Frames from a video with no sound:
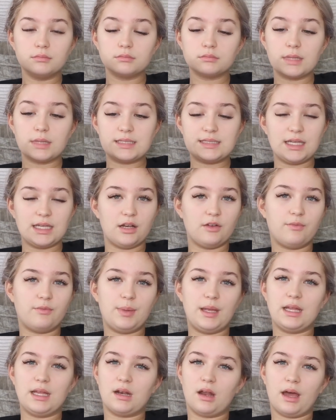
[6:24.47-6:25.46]
Instead of
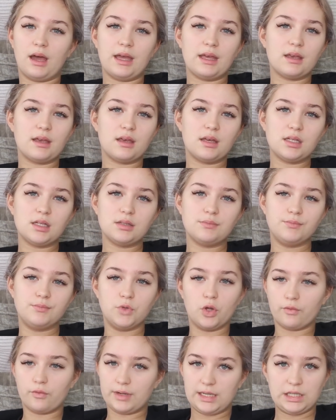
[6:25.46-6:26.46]
being like
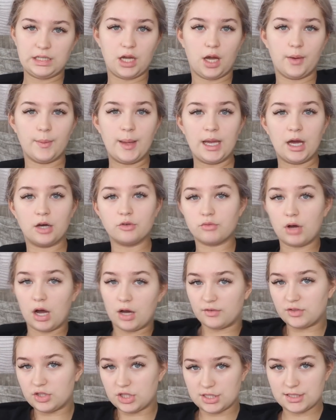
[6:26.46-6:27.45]
not really knowing, I'd
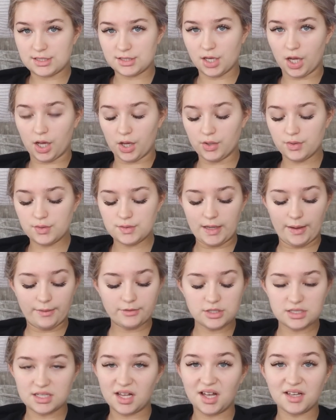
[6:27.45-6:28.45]
rather just know. So I'll
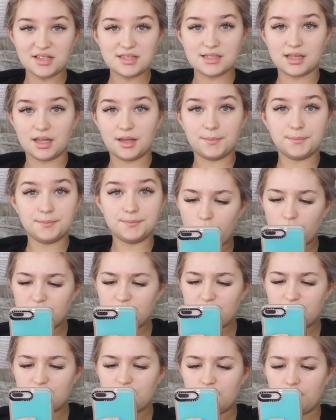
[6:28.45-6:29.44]
just ask them, what
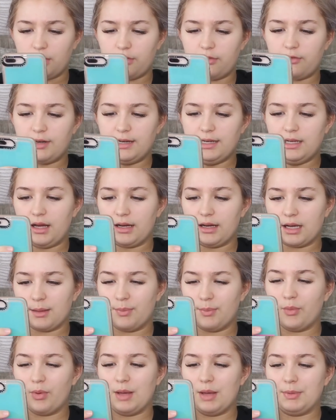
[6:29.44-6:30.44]
do you do if you really like a
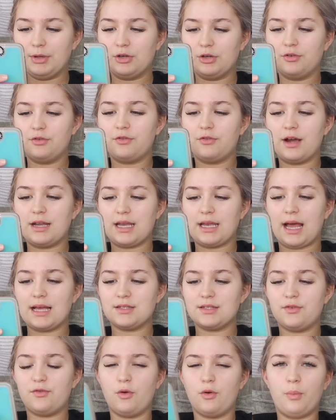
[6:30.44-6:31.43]
boy but your friend
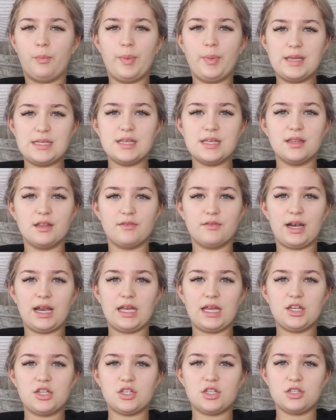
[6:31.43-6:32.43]
has forbidden the
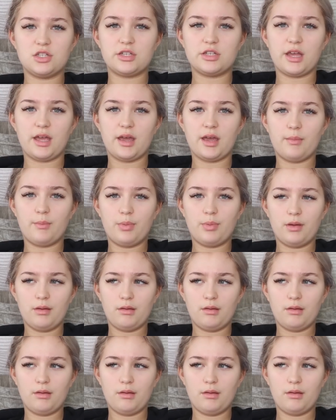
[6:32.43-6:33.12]
relationship?